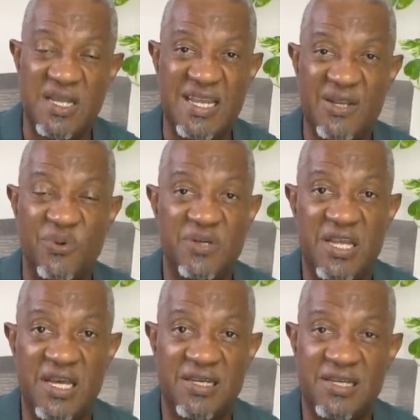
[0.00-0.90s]
he don't
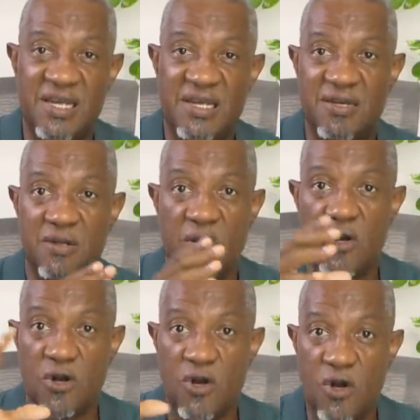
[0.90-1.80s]
get to get
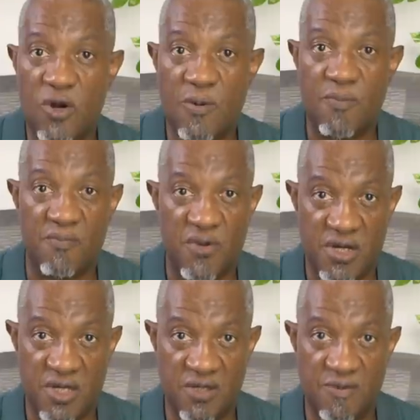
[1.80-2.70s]
her
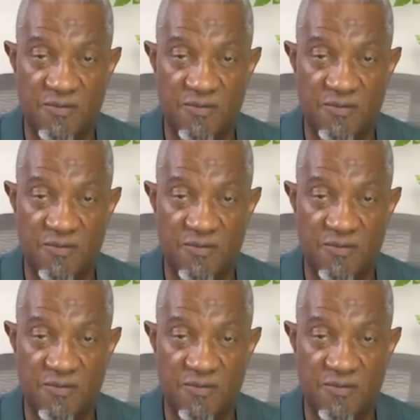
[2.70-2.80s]
money